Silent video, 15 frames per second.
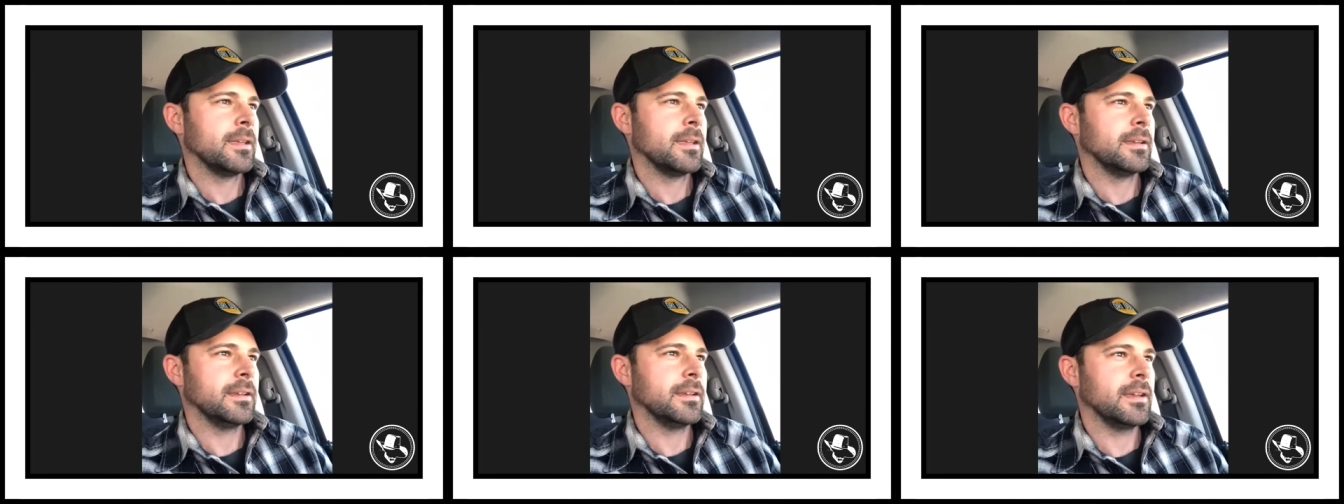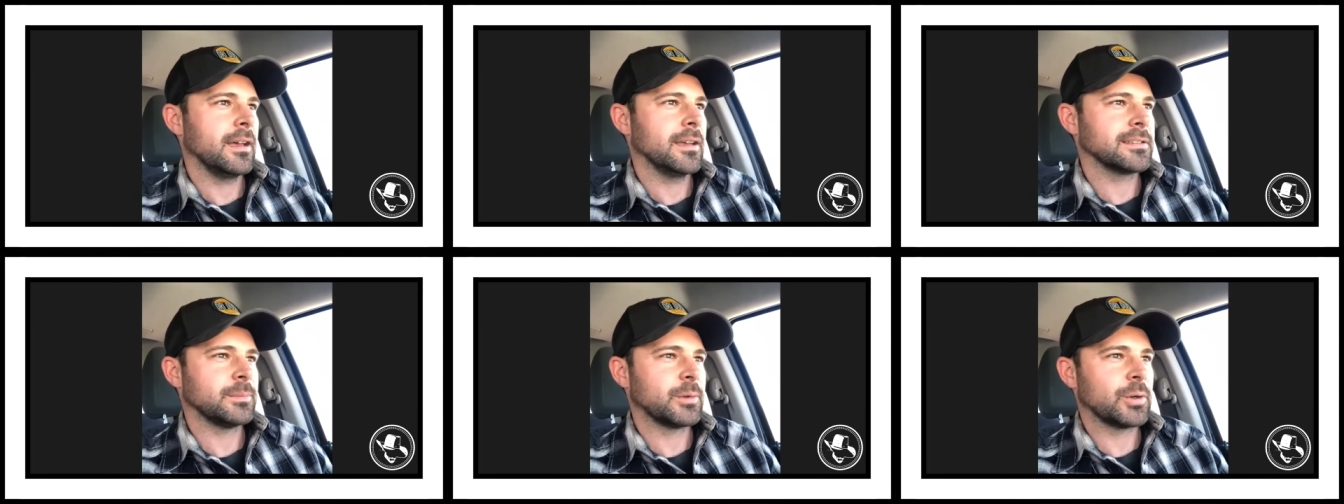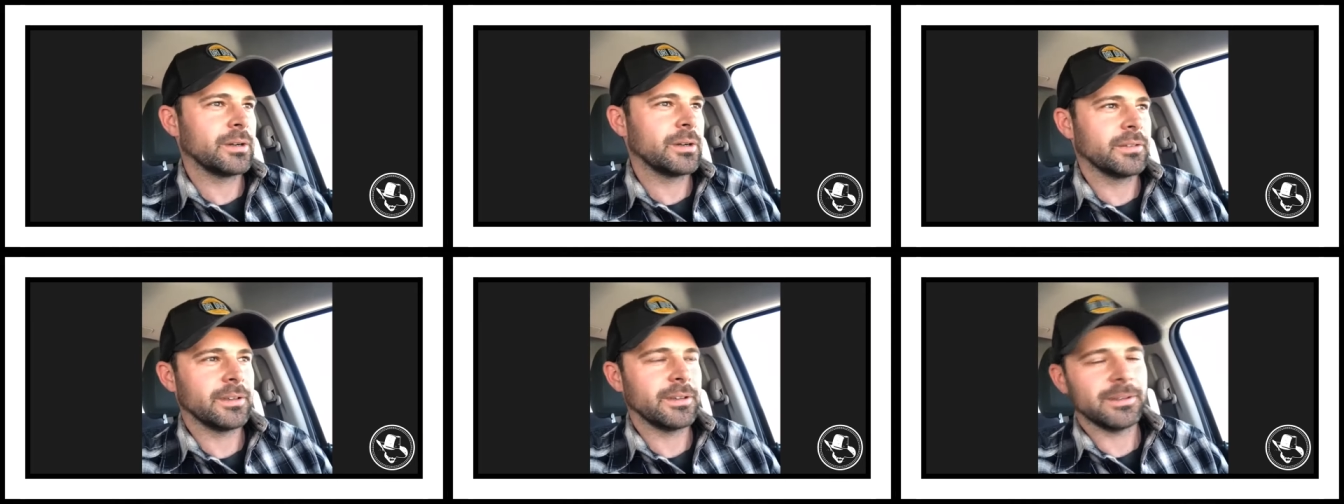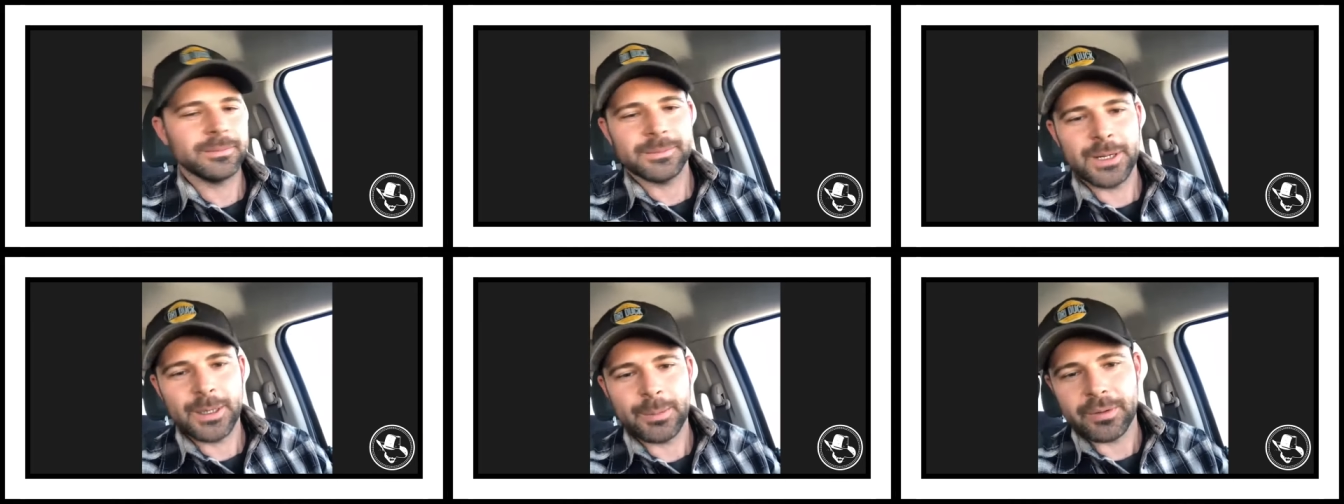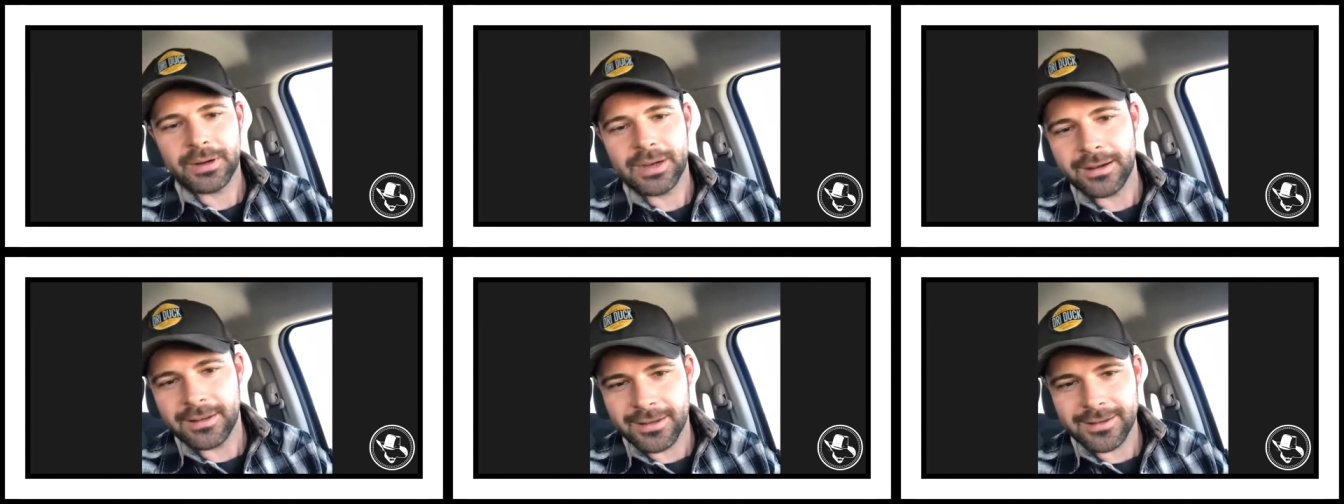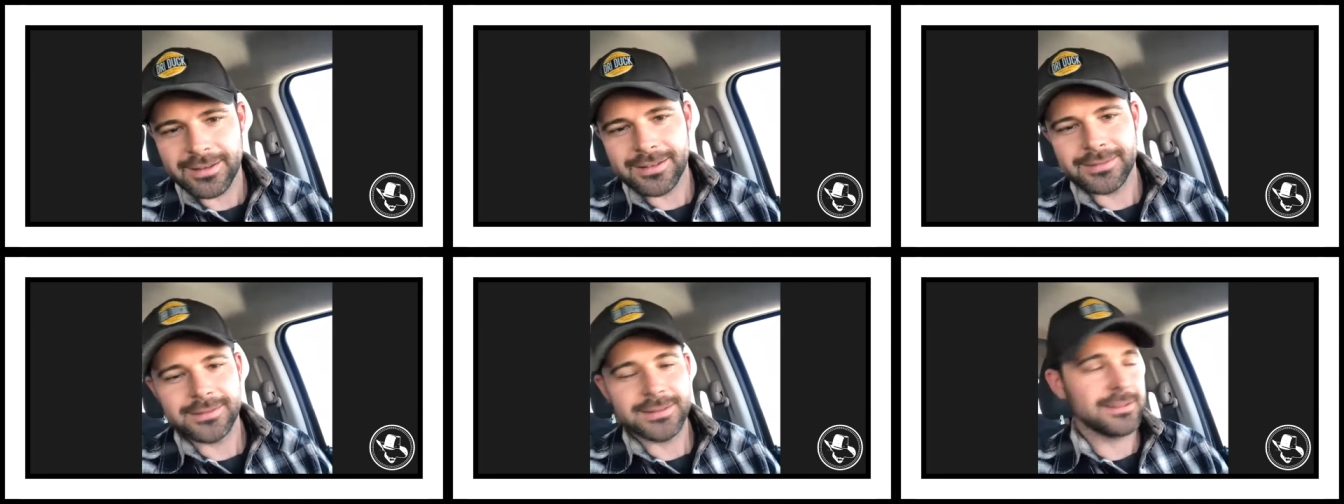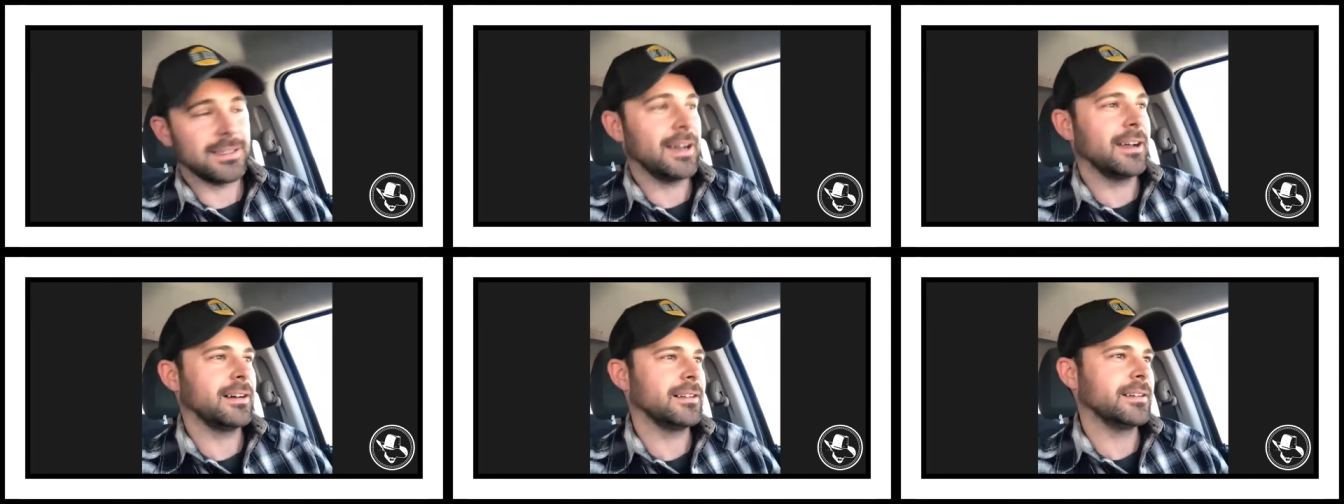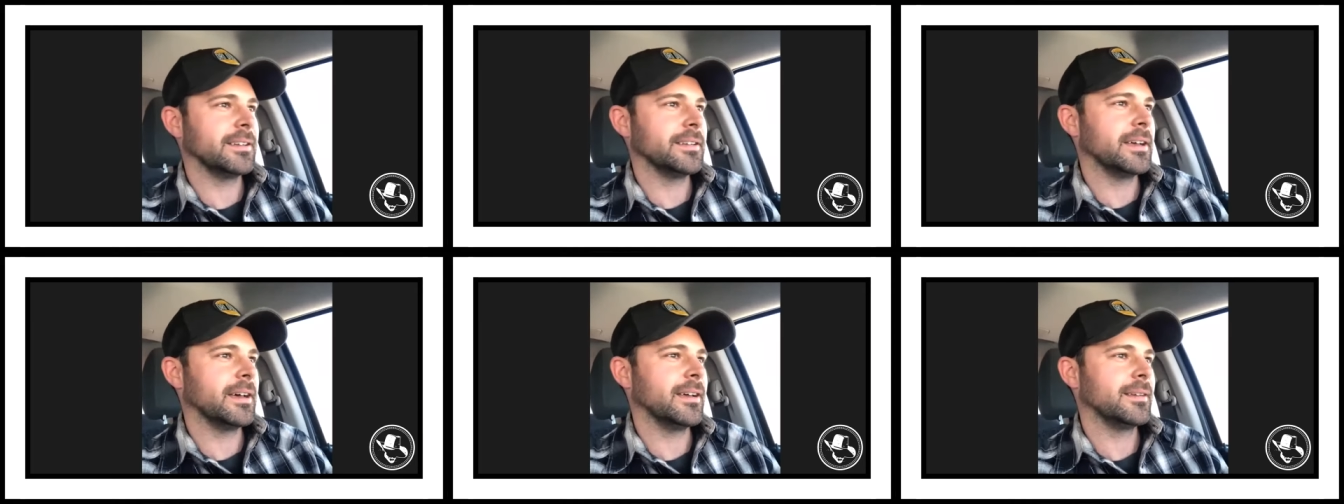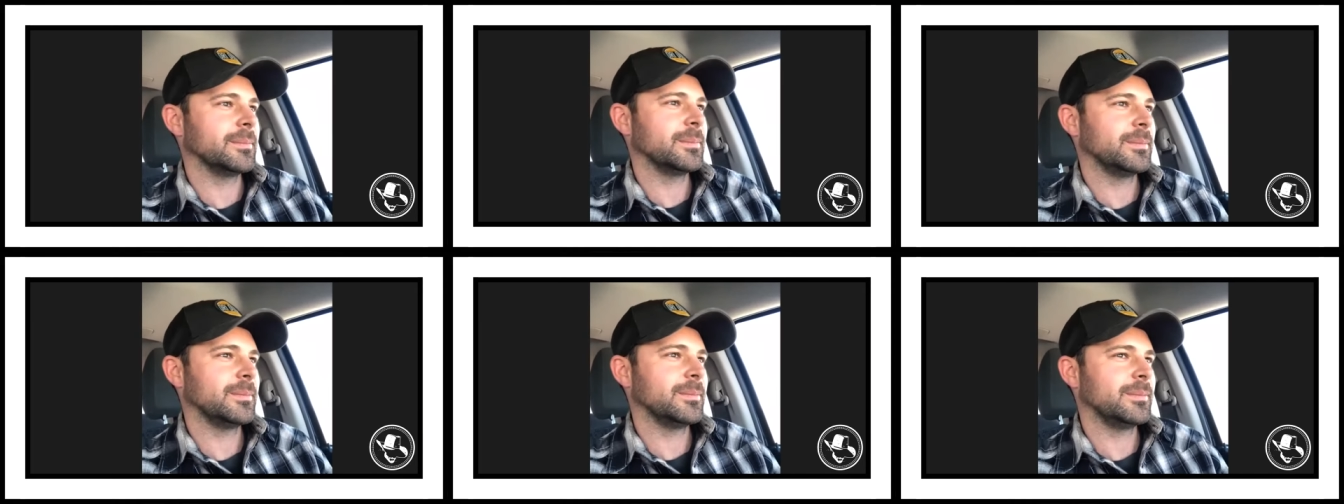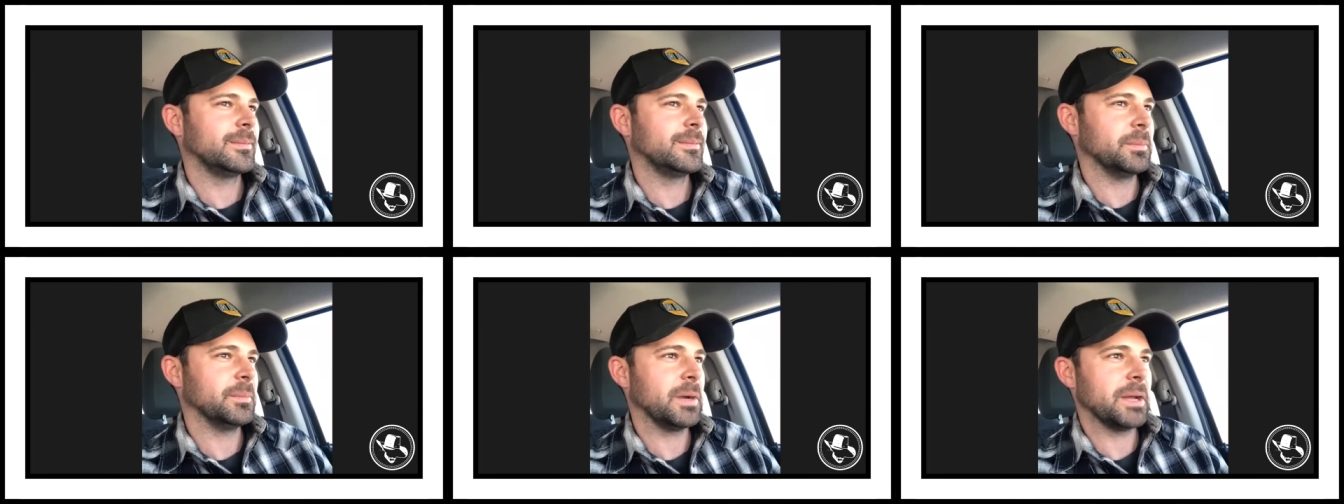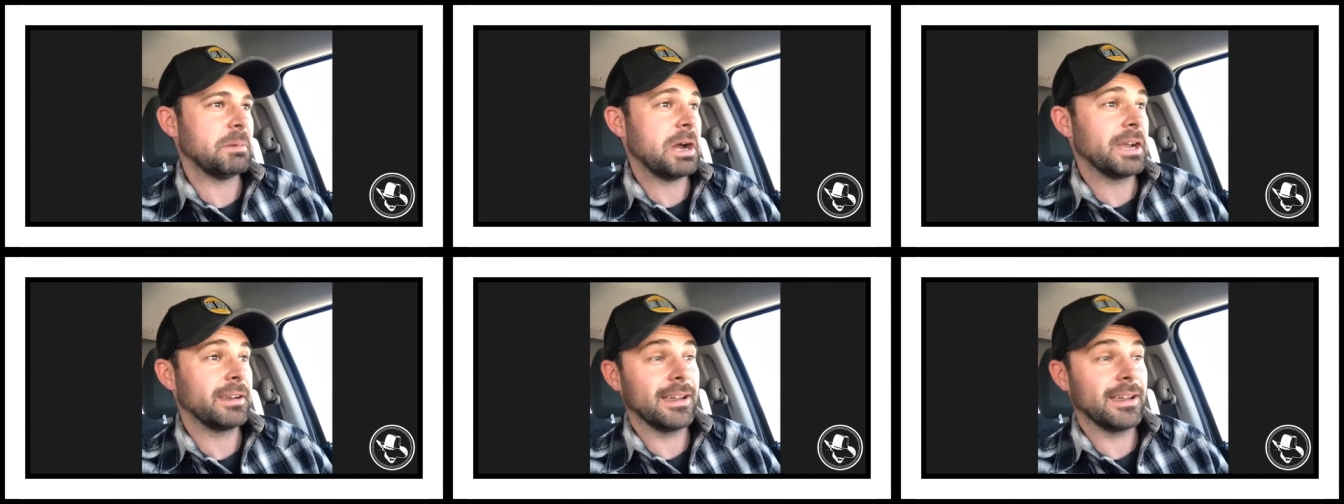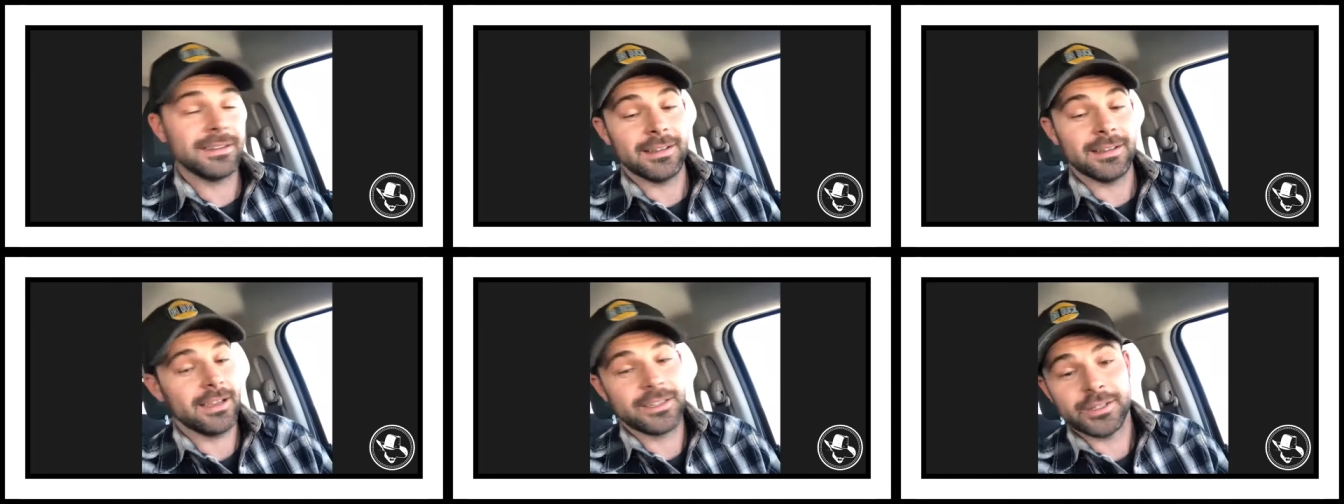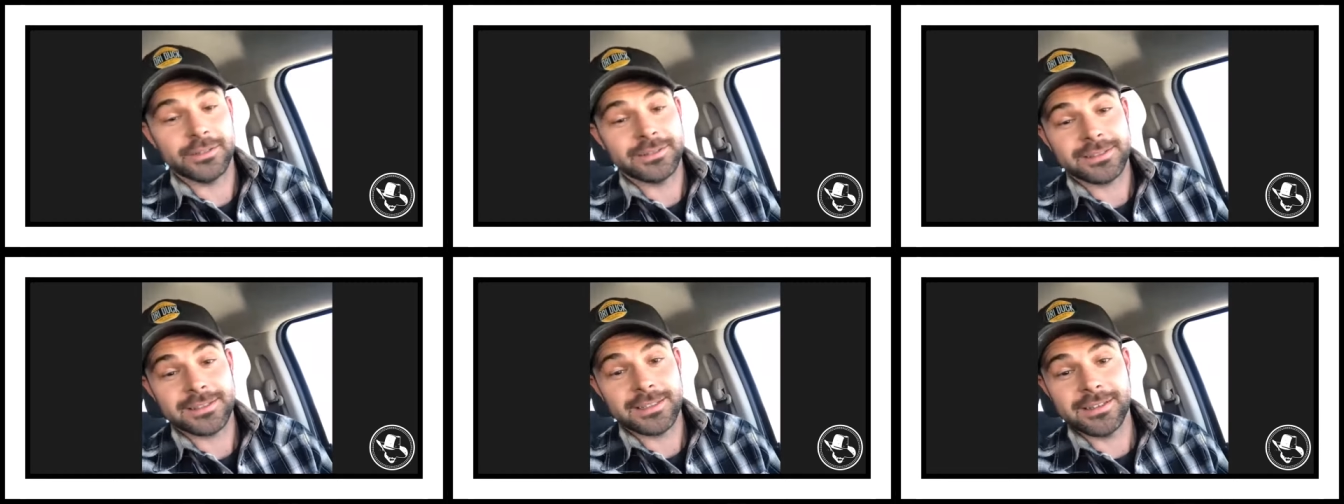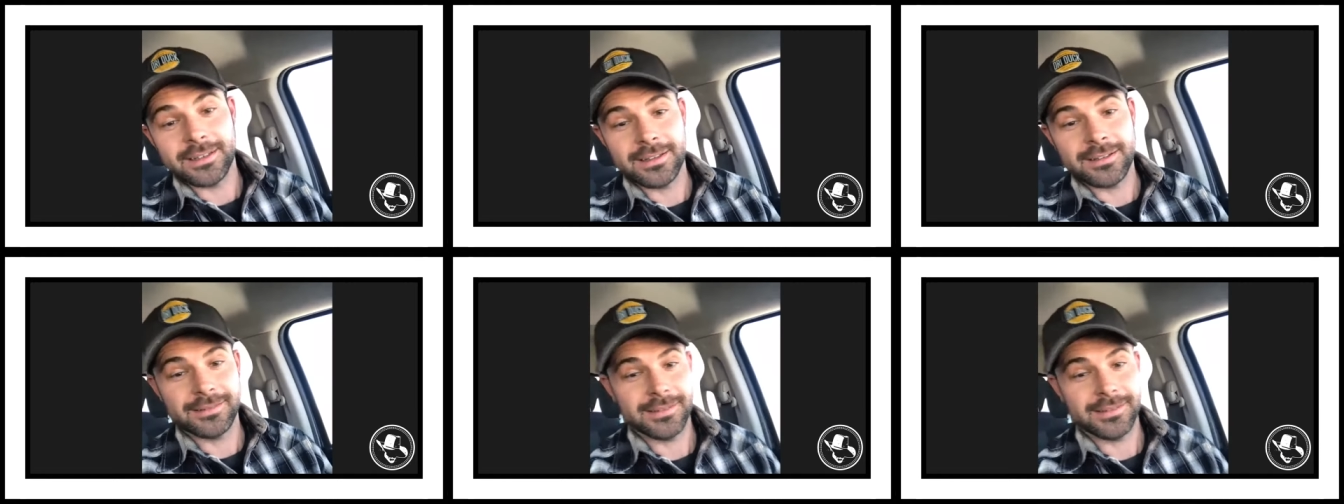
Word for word: He has more of an operatic style, and uh, in my mind, I didn't, I couldn't sing.